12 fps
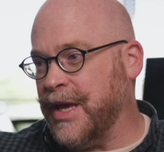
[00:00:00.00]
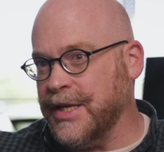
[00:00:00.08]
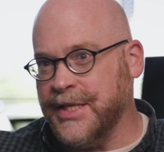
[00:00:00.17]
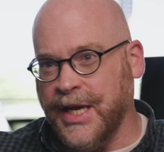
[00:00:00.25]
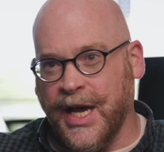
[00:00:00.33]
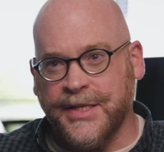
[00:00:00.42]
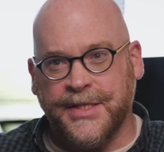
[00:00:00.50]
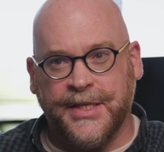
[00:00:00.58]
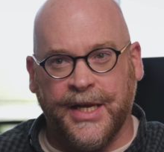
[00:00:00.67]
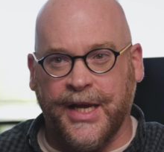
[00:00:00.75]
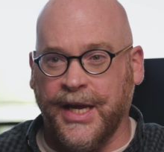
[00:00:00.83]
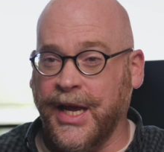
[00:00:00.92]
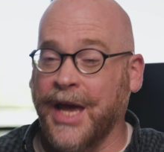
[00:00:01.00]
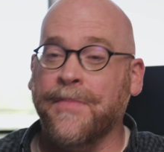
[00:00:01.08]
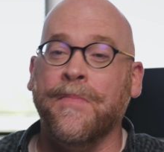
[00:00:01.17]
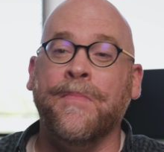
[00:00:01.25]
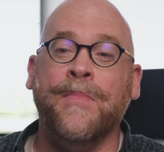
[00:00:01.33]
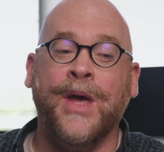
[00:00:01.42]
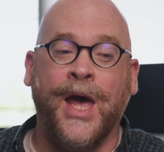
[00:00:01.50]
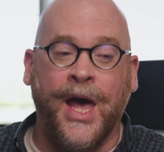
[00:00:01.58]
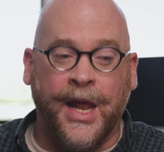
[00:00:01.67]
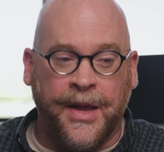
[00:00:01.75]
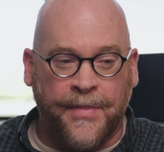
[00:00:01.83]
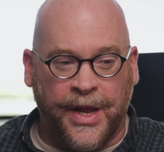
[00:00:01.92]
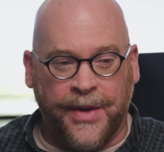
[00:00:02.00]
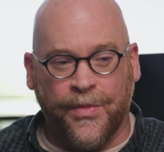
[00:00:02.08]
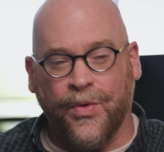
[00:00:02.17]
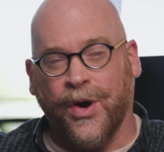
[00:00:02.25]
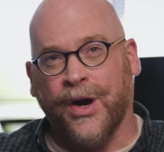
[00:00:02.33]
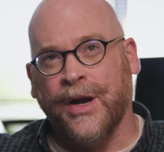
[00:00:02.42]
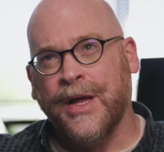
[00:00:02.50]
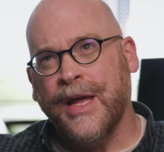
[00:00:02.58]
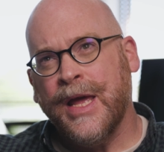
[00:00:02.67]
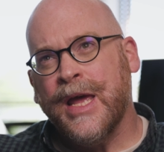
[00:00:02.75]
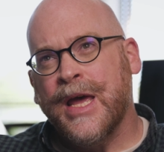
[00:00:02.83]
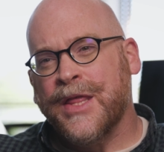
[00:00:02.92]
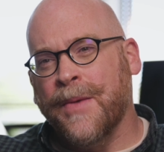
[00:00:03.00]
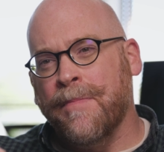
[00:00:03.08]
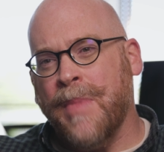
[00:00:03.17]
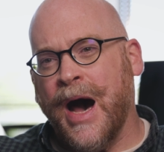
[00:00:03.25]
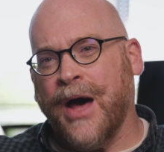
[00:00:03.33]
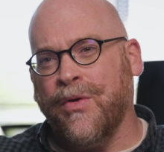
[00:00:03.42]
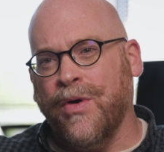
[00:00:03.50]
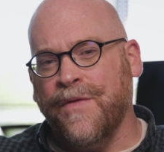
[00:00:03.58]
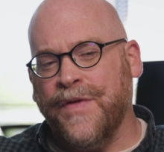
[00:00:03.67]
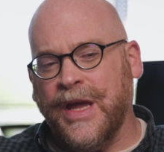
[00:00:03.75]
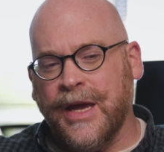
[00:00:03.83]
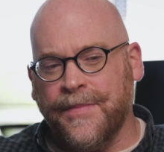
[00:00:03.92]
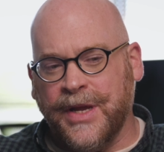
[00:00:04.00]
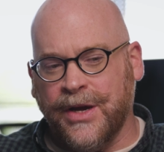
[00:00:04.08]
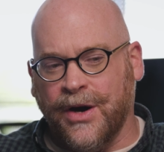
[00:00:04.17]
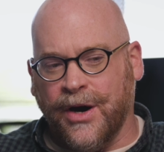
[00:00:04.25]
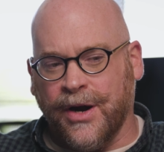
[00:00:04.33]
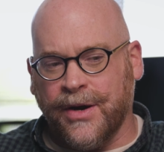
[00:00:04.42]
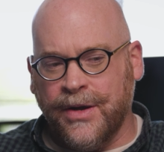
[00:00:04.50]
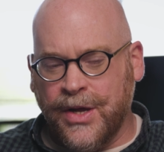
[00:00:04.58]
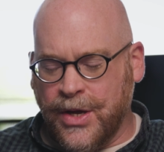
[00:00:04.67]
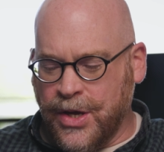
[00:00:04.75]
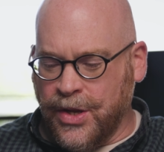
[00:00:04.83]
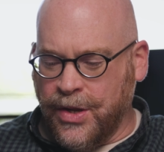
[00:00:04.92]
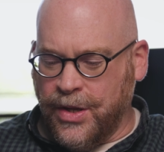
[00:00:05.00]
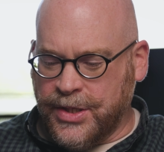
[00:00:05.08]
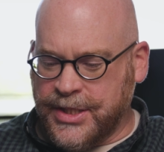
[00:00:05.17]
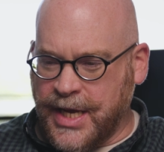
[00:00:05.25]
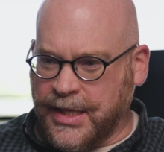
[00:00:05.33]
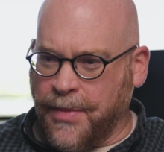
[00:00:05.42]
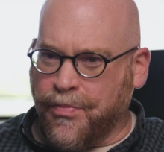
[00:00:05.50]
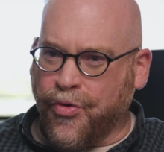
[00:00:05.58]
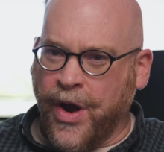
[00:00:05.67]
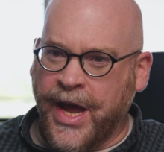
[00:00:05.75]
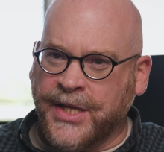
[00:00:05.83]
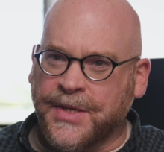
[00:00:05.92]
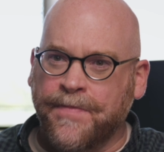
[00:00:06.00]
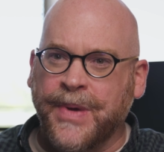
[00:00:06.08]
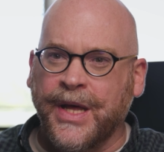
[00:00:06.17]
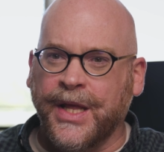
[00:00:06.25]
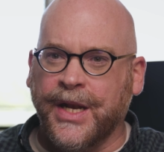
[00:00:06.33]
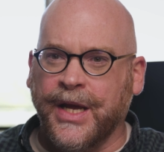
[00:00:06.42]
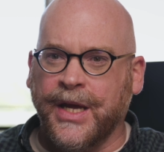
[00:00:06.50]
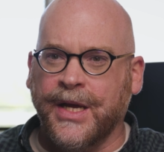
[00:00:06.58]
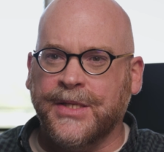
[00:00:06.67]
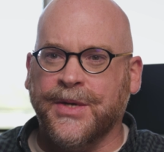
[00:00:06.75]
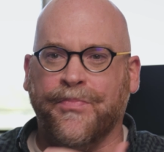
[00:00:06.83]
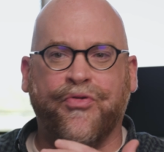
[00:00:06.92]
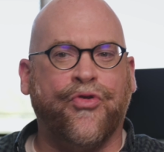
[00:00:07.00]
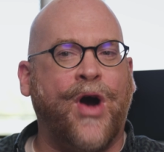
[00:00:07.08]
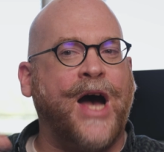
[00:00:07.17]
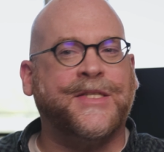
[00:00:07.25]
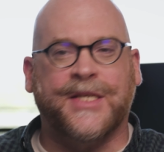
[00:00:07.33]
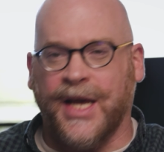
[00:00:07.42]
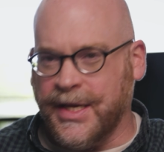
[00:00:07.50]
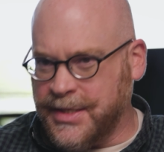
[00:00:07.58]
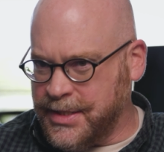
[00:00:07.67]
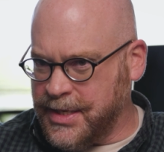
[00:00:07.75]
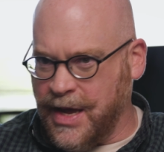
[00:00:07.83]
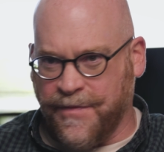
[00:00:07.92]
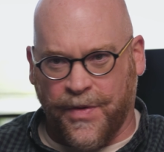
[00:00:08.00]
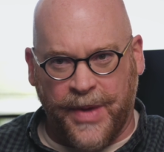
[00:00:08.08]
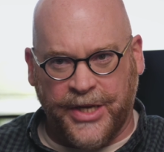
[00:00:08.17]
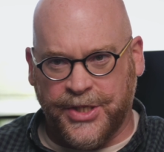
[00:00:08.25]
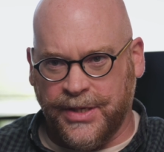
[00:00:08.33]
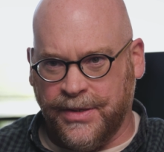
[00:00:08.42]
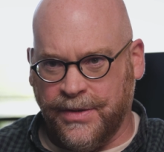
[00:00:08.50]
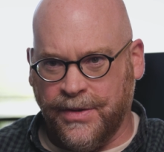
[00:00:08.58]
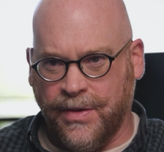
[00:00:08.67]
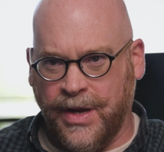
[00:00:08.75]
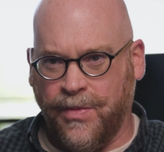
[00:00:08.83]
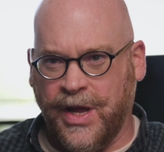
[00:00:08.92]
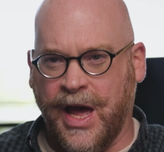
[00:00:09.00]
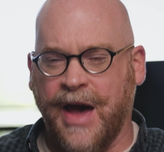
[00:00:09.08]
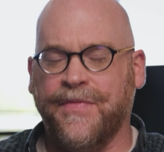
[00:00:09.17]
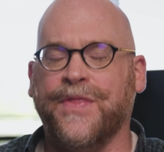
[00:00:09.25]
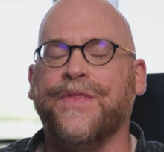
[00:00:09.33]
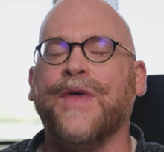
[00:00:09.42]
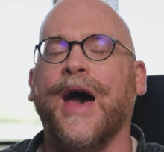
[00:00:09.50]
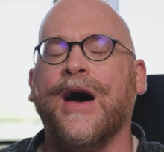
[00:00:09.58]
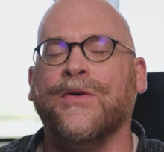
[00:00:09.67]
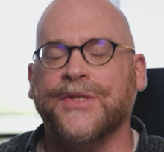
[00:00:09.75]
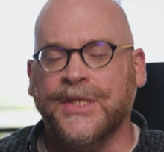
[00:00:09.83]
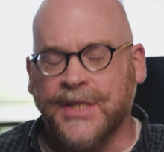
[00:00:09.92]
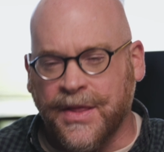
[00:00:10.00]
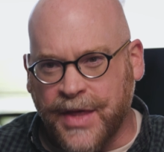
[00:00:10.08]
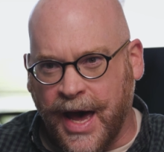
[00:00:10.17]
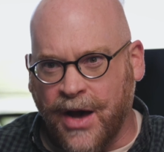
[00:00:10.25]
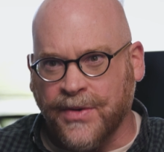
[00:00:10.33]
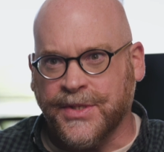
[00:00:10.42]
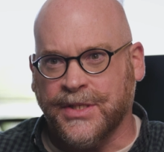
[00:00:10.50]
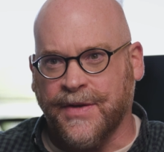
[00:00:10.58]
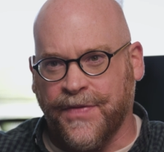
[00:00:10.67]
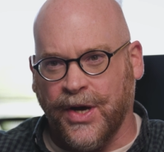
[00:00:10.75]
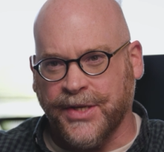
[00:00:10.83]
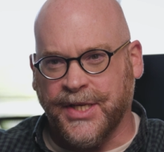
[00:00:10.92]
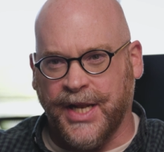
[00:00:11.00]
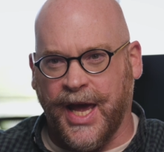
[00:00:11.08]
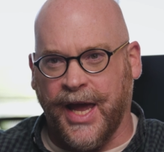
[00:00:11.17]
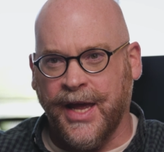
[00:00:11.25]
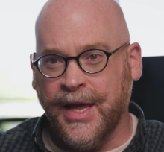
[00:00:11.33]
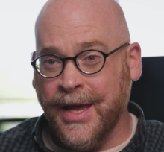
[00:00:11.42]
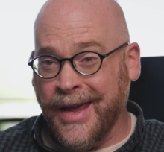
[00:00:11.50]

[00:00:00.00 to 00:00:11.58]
PTSD, and many, many more. The model of EMDR looks at the brain's ability to process information. Right? We have thousands and thousands of thoughts a day.